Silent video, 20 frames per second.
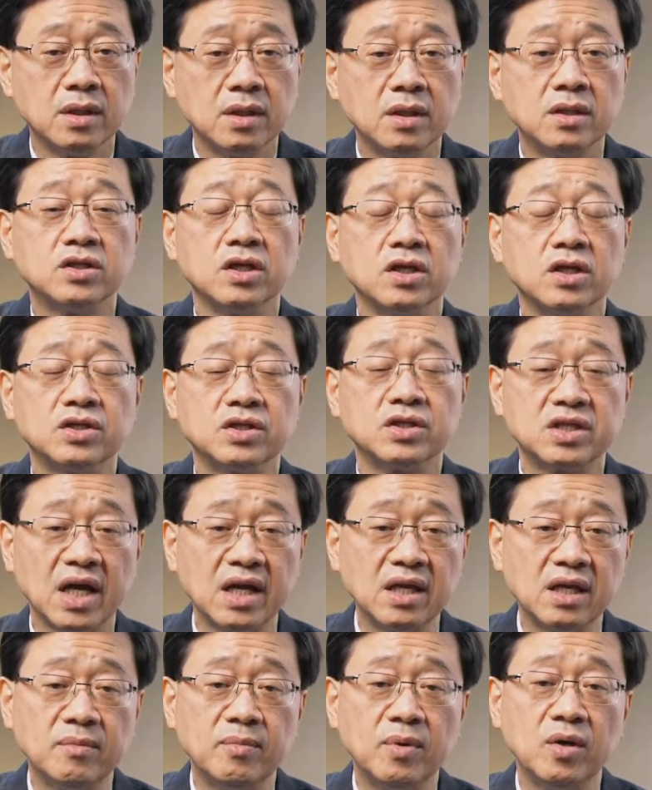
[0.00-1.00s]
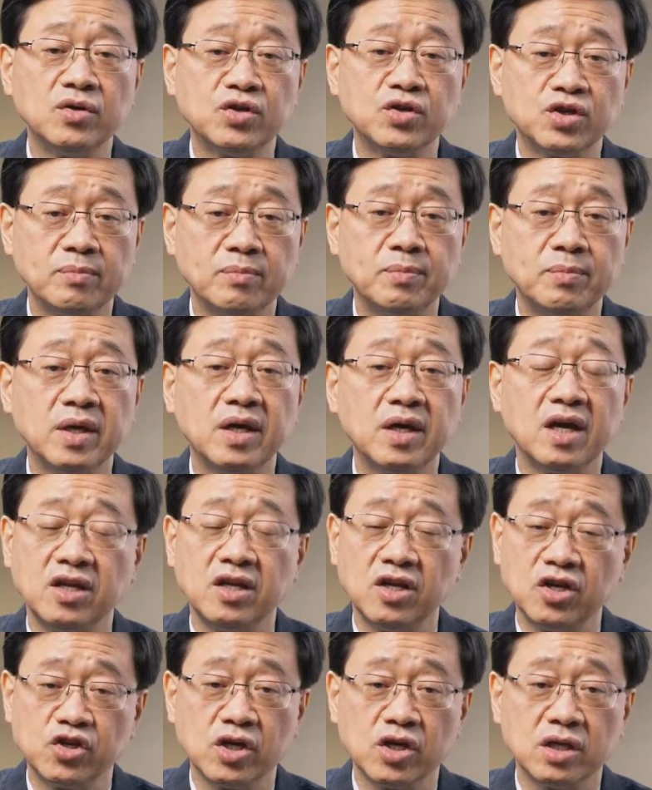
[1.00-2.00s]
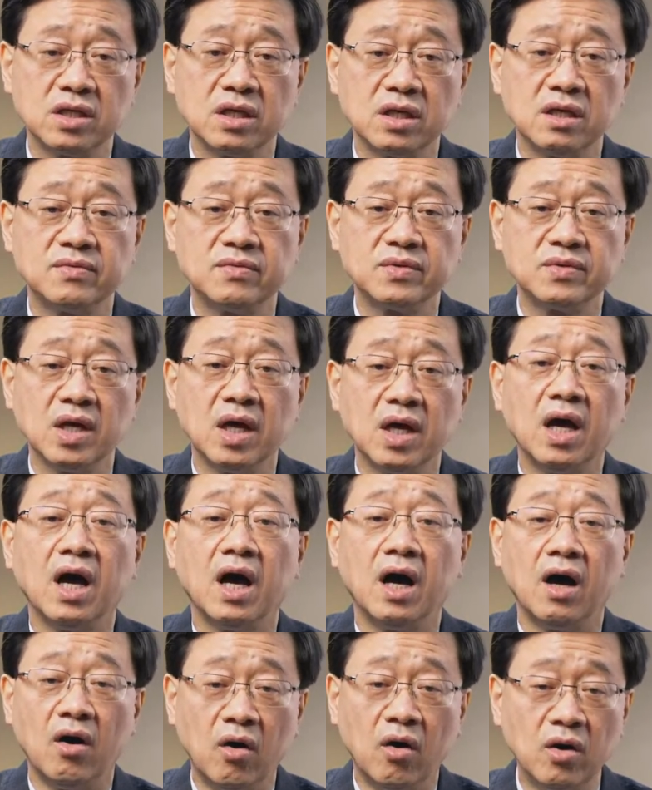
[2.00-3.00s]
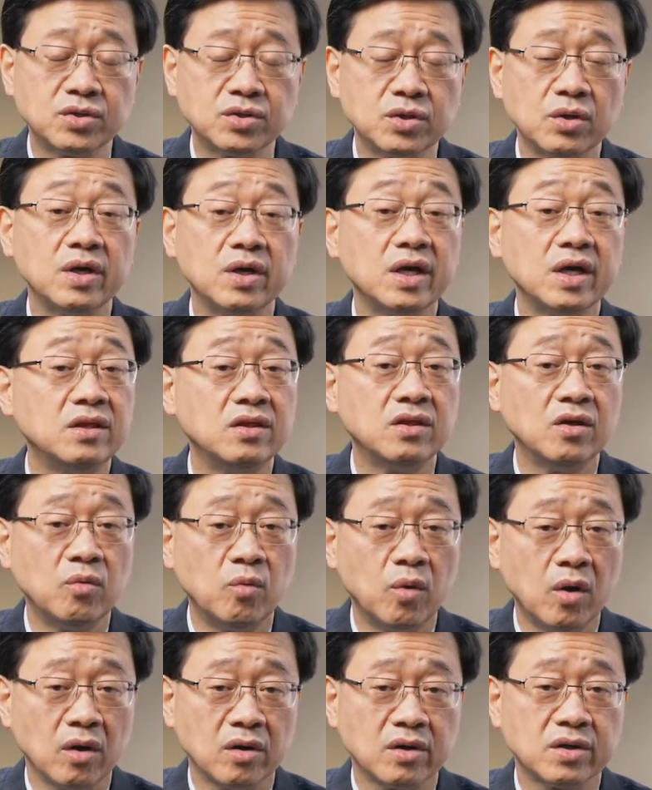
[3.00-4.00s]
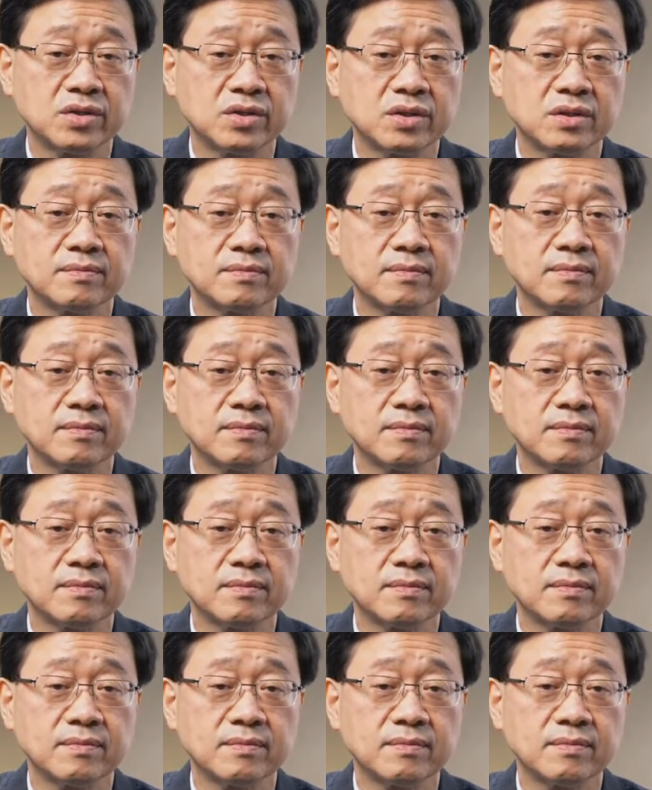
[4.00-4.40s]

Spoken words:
Sustainable shipping initiatives are also in the works.